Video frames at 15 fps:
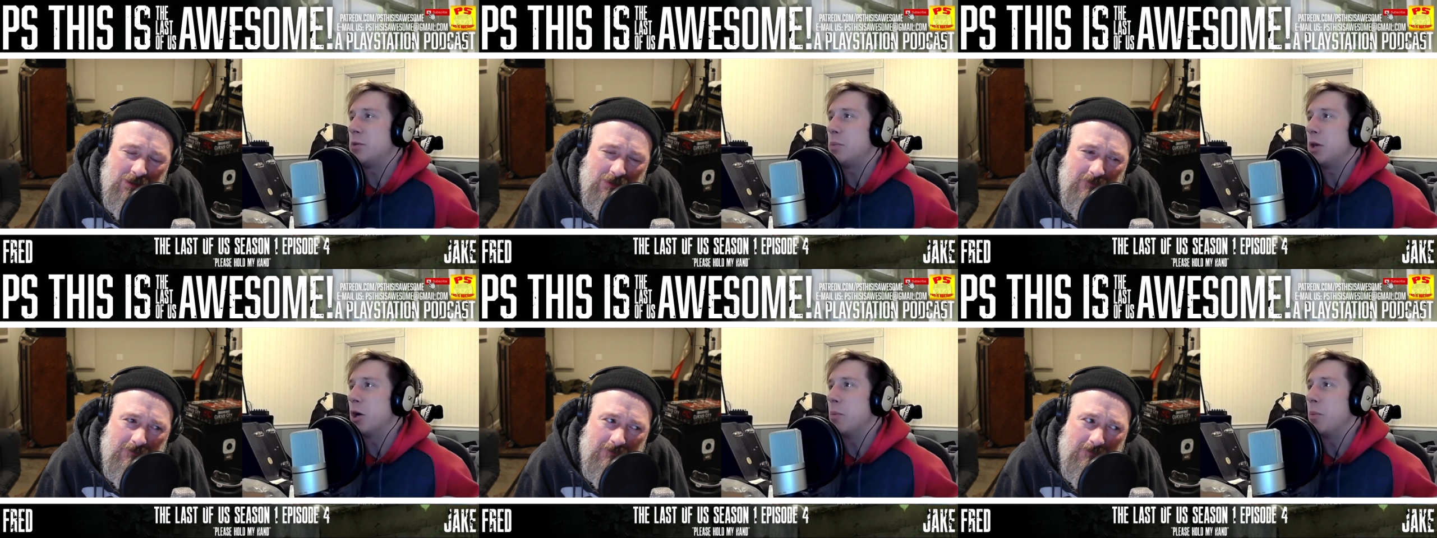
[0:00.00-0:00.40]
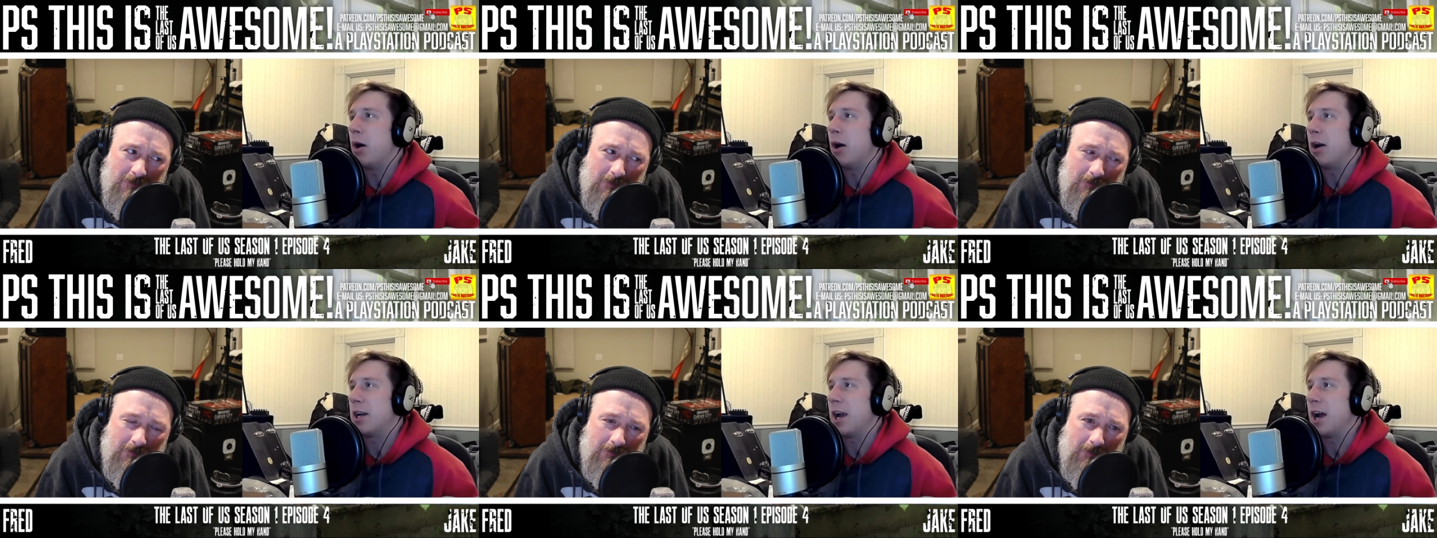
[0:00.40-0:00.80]
Speaker 1: HBO
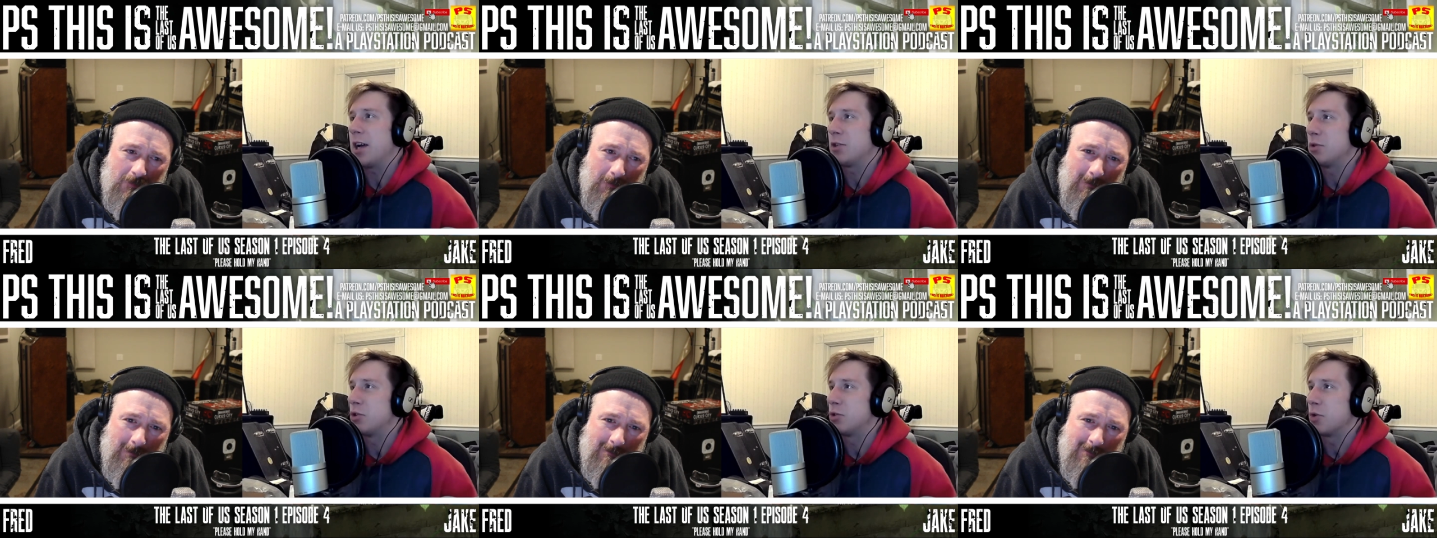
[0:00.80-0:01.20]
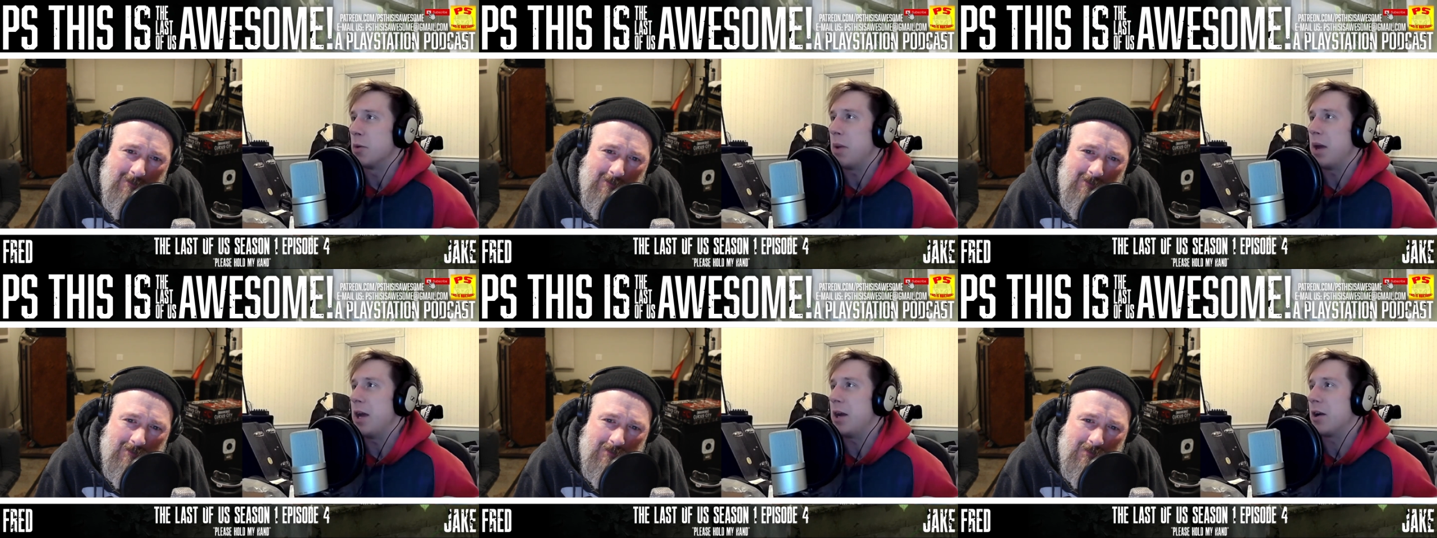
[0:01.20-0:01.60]
podcast with Troy
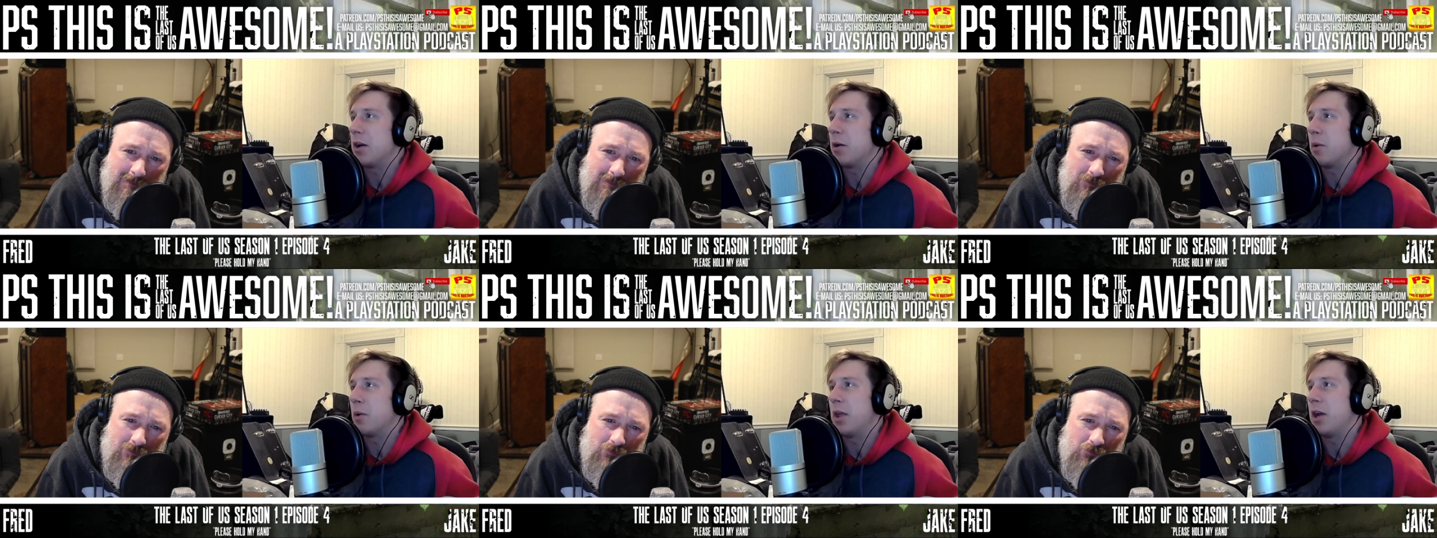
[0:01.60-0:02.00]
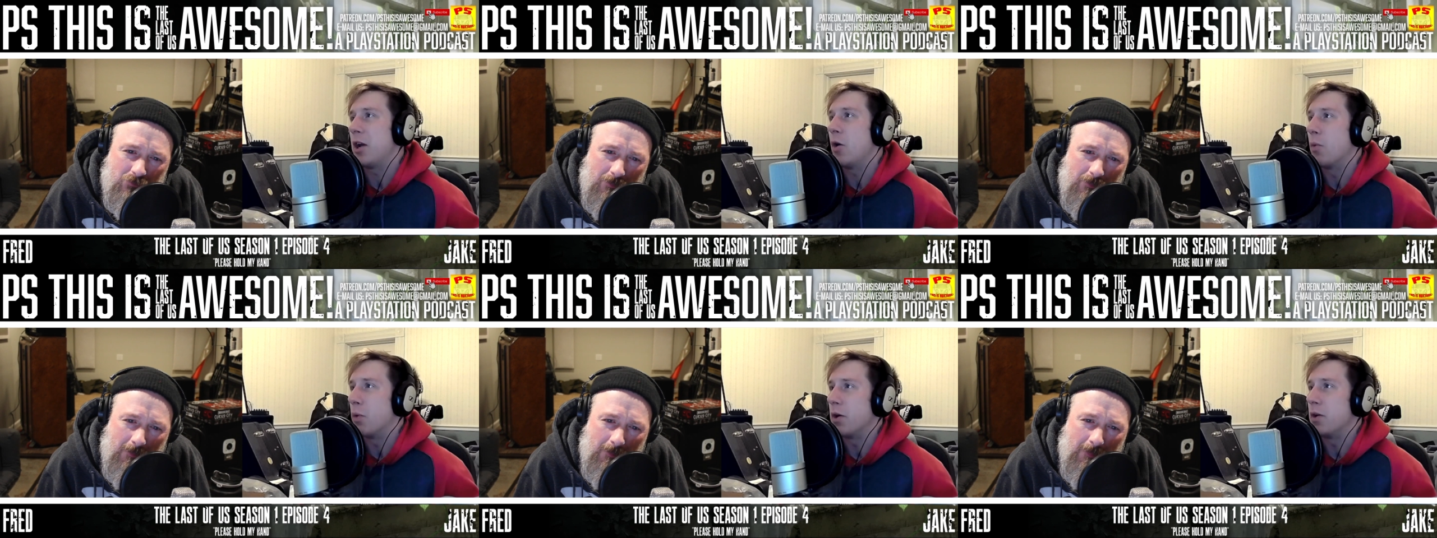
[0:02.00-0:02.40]
Baker where they
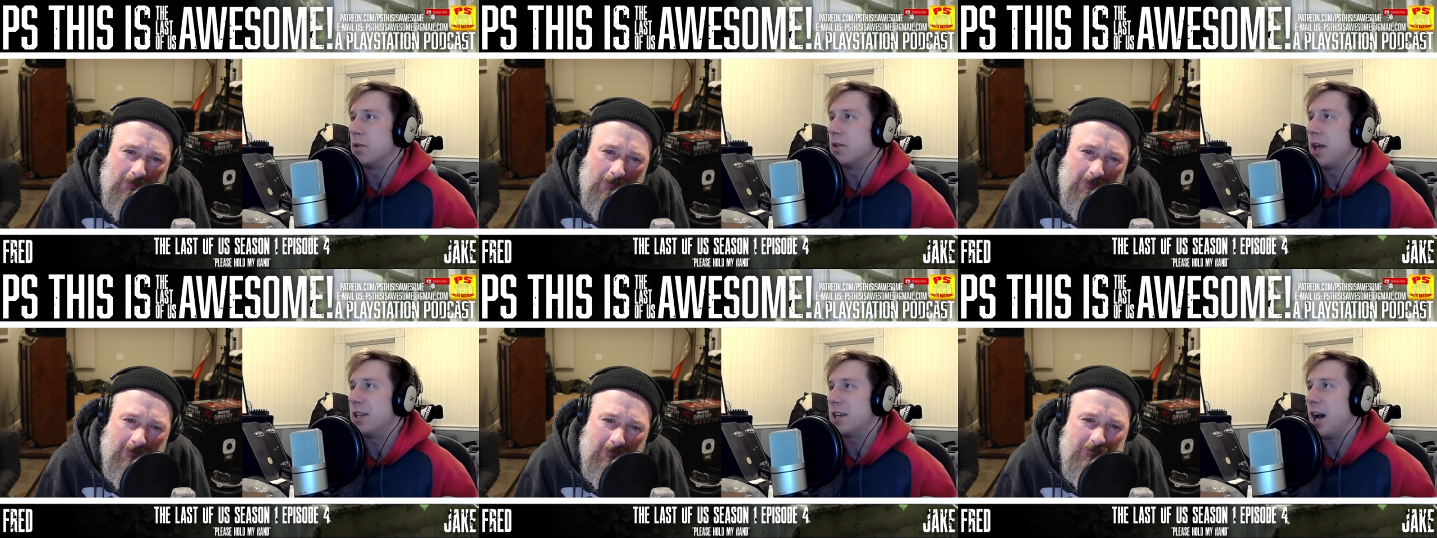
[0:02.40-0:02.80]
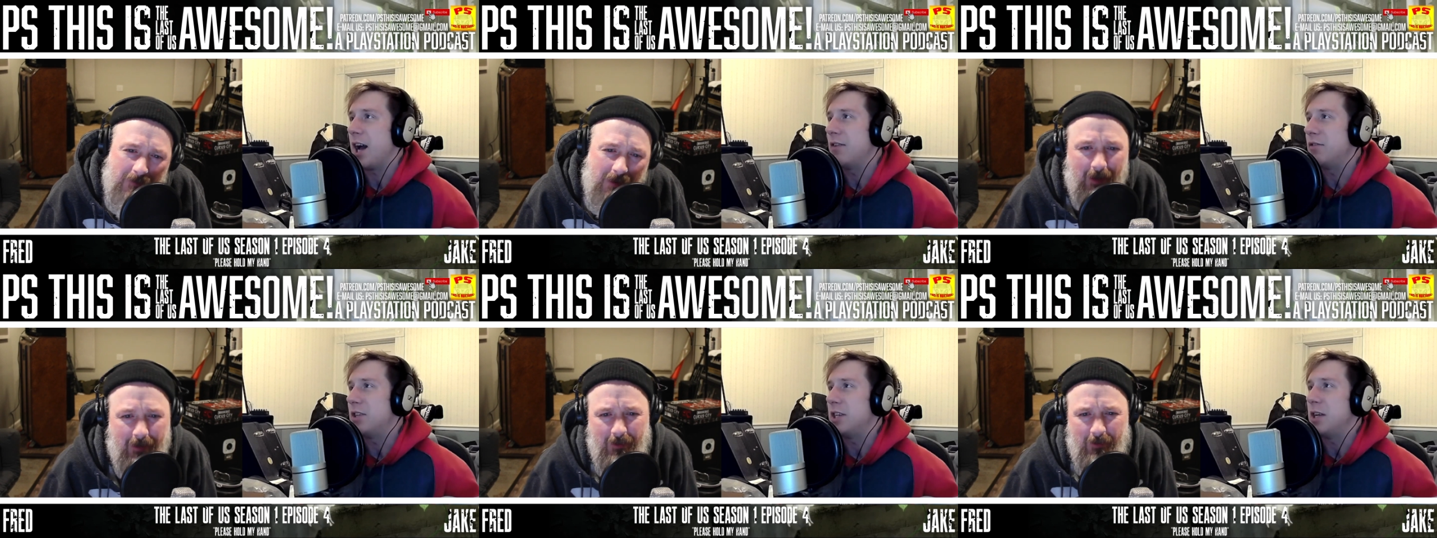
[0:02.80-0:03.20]
go real, they
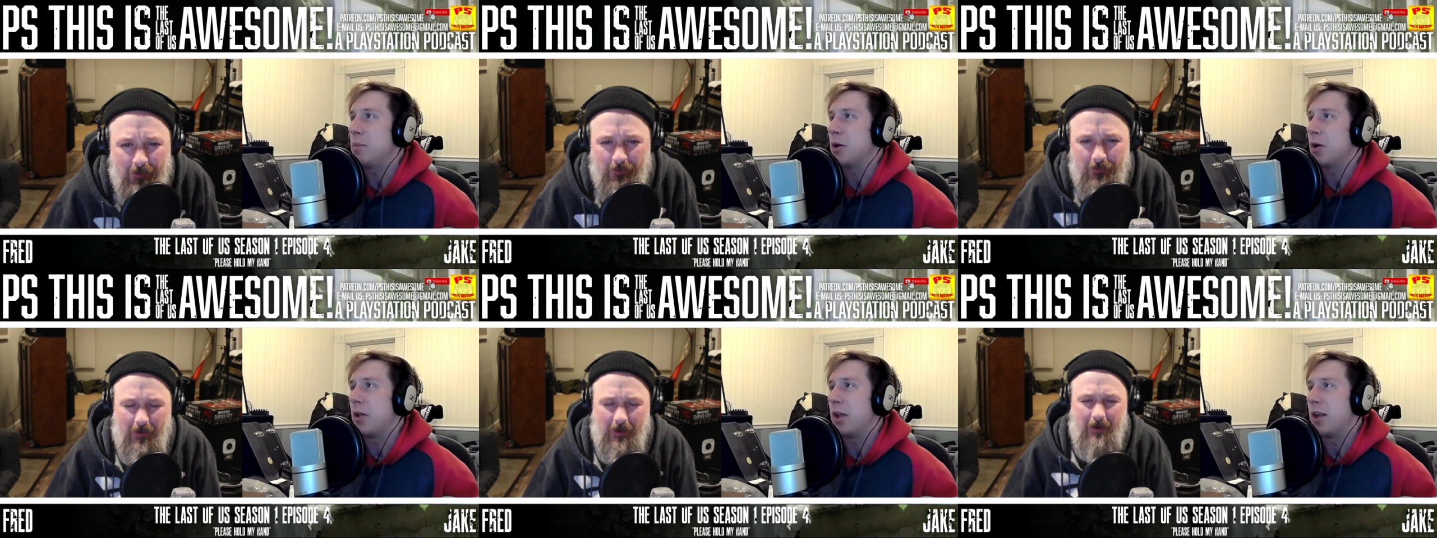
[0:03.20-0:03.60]
dive deep and